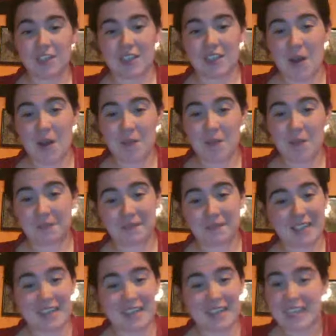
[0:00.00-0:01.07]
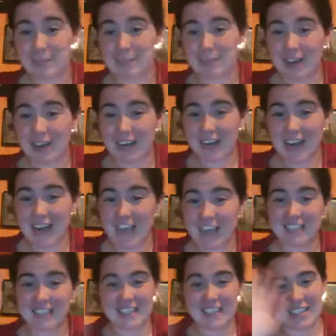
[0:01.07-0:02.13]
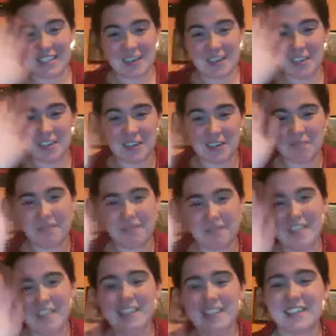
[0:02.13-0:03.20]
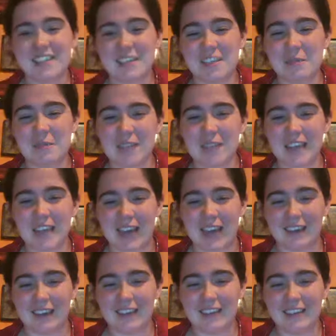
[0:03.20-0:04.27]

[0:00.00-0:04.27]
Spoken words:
So, that's about it, guys. So, YouTube, till we meet again.